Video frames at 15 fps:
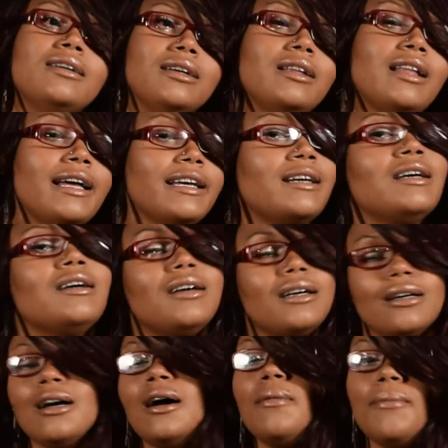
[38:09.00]
Like,
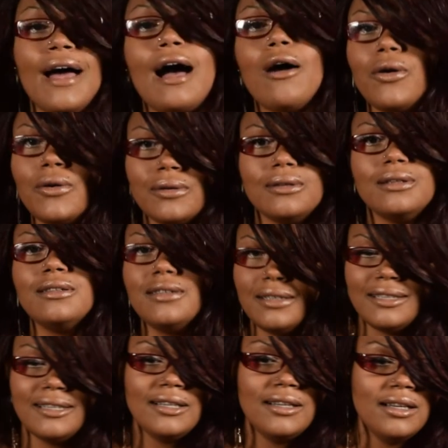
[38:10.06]
come out
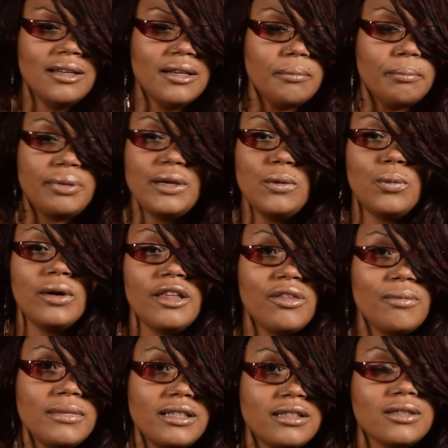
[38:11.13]
and be with
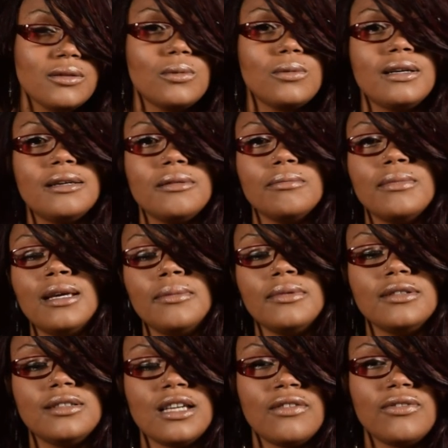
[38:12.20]
me so we can maybe
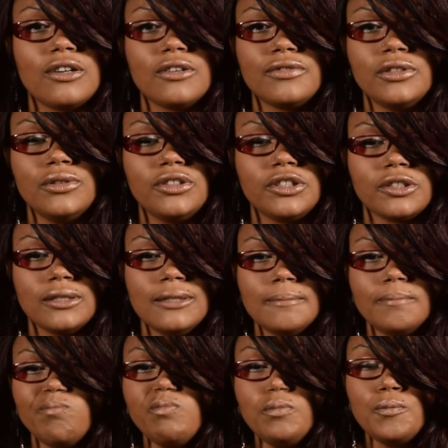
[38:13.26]
save our future.
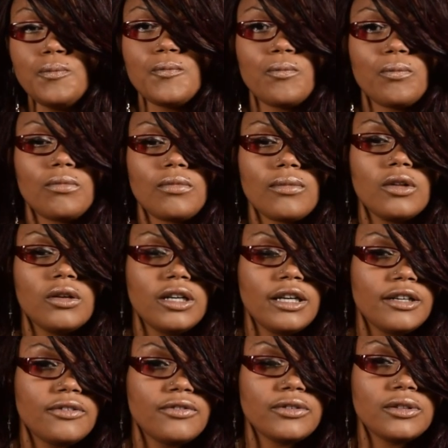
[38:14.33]
You're
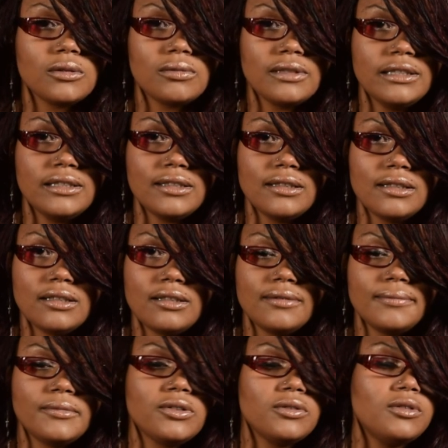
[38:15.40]
here for a reason,
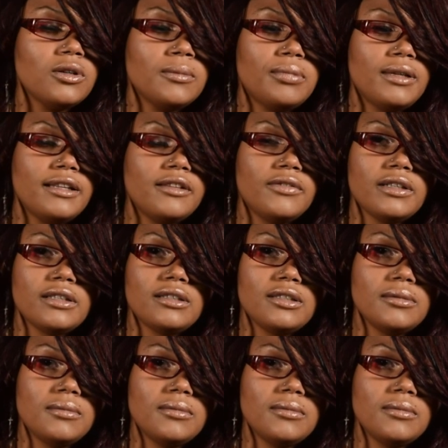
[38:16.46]
so don't play the victim.